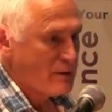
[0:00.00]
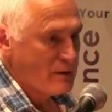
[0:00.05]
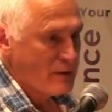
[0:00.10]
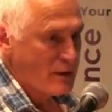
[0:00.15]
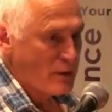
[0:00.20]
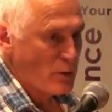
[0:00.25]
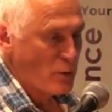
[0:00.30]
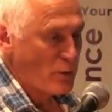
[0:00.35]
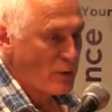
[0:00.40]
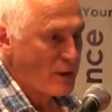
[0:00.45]

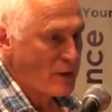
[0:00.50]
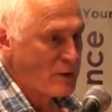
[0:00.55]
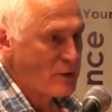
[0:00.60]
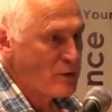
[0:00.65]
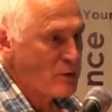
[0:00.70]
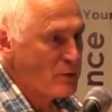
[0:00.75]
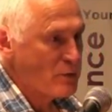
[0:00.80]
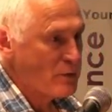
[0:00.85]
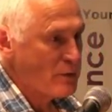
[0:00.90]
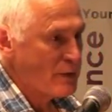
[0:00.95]
in order
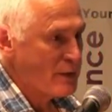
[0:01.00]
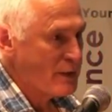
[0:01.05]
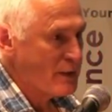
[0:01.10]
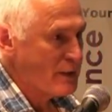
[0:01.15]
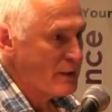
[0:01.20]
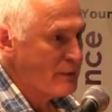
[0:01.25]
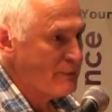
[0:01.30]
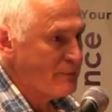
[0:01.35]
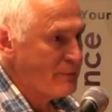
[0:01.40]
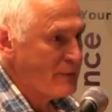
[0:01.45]

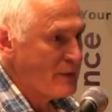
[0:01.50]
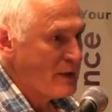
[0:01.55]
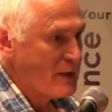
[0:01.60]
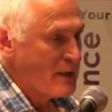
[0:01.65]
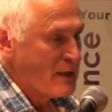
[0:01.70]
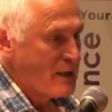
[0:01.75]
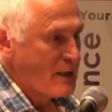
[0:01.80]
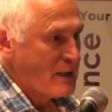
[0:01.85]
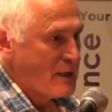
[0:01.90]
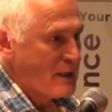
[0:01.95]
to
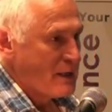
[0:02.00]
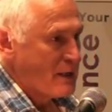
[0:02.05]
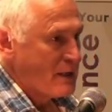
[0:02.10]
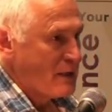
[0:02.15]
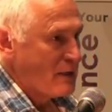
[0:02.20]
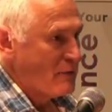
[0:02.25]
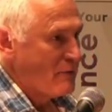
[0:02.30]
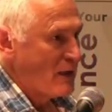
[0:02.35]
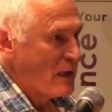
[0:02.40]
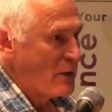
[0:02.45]

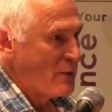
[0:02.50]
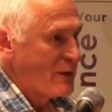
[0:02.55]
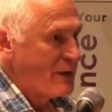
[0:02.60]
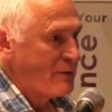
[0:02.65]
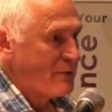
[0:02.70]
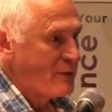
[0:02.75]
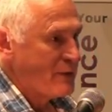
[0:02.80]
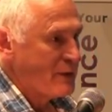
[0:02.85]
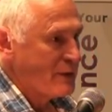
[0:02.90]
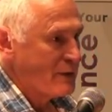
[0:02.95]

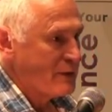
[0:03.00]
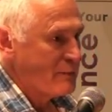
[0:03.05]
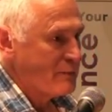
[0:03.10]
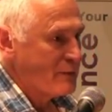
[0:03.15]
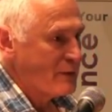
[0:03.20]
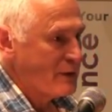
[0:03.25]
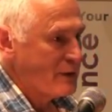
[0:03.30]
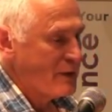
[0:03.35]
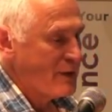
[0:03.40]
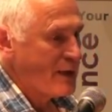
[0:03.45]
evaluate
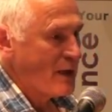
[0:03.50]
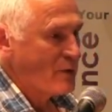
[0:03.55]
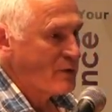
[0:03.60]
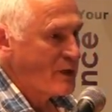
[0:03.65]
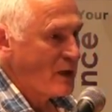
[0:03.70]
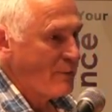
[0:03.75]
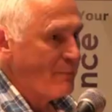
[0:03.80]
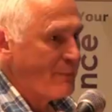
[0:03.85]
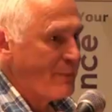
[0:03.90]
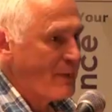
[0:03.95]
the
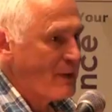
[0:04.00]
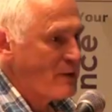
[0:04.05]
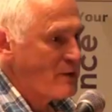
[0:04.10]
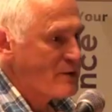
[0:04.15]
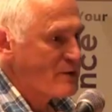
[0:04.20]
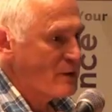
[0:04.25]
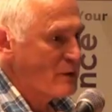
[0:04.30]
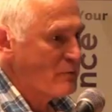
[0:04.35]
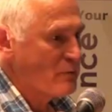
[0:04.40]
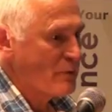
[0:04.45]
outcome.
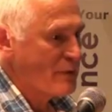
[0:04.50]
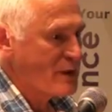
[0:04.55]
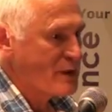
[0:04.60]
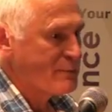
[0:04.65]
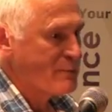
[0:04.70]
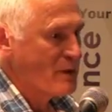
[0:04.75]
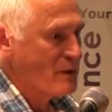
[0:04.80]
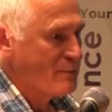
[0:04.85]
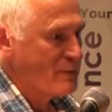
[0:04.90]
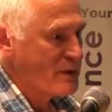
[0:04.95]
So for this
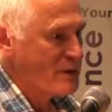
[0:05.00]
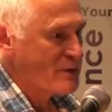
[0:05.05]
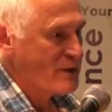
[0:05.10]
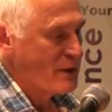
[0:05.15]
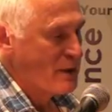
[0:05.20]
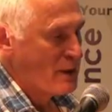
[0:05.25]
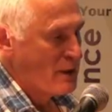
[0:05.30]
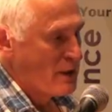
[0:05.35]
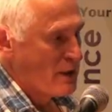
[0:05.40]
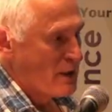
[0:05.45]
purpose,
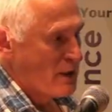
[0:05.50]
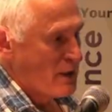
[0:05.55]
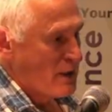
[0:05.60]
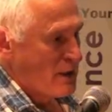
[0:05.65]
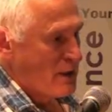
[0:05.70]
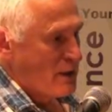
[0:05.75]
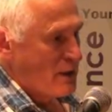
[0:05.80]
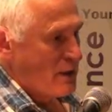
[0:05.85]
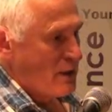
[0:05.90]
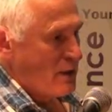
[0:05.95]

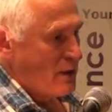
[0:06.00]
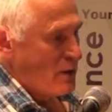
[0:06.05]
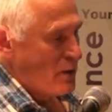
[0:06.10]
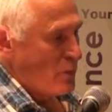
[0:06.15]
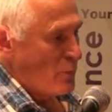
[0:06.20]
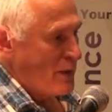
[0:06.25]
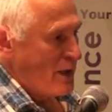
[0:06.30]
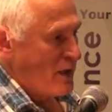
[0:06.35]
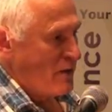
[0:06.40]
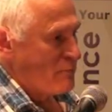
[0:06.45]

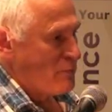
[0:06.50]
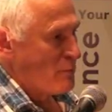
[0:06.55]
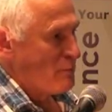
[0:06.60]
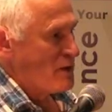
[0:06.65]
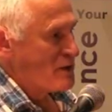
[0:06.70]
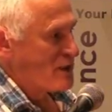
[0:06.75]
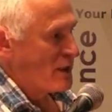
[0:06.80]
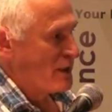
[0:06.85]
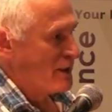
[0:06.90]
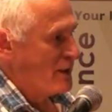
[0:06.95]
we have
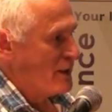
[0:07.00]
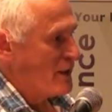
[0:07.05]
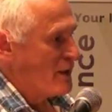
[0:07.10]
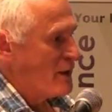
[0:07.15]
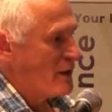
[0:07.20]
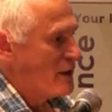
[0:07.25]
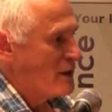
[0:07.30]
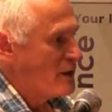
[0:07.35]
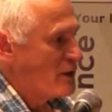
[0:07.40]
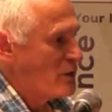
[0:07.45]
permission
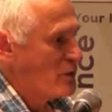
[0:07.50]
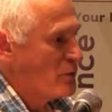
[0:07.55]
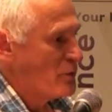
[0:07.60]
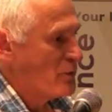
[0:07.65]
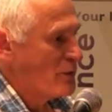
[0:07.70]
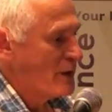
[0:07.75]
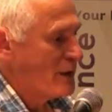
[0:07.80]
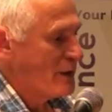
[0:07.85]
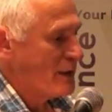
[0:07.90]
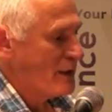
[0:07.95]

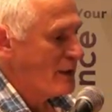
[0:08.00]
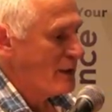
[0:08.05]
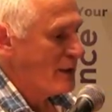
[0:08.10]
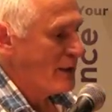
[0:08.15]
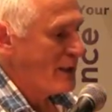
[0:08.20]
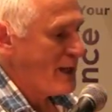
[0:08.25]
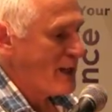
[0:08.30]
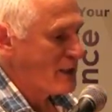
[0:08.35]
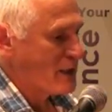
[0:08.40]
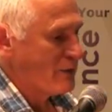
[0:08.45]
to
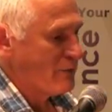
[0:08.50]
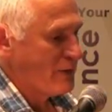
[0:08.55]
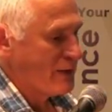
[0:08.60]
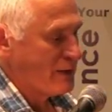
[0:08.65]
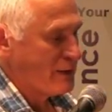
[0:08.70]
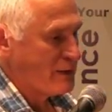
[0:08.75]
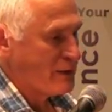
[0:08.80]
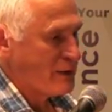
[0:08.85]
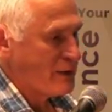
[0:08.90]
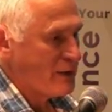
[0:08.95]

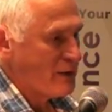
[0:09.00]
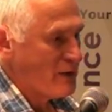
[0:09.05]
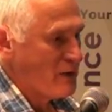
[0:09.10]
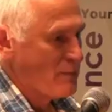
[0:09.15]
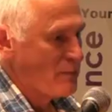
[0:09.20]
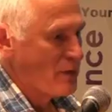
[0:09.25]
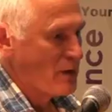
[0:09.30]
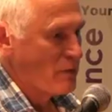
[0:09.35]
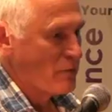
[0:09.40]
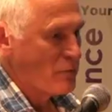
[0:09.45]
activate
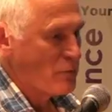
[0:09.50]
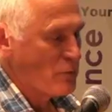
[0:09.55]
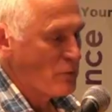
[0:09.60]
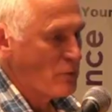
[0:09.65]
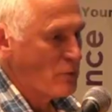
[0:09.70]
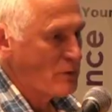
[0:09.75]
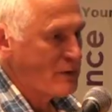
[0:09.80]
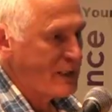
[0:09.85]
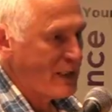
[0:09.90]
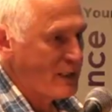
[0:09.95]
RIMPRO
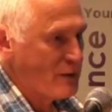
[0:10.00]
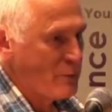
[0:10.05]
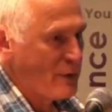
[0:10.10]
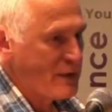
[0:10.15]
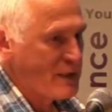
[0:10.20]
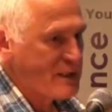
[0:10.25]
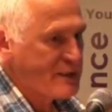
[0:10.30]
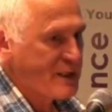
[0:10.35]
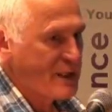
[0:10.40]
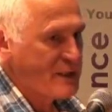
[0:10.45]
for 10
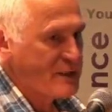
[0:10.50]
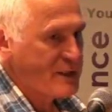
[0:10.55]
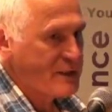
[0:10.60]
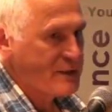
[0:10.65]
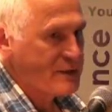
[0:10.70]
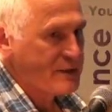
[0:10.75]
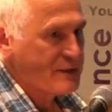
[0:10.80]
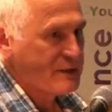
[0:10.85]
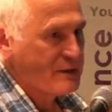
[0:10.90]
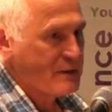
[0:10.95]
weather
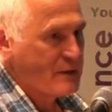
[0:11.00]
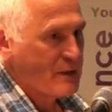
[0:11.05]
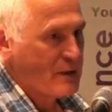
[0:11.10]
stations,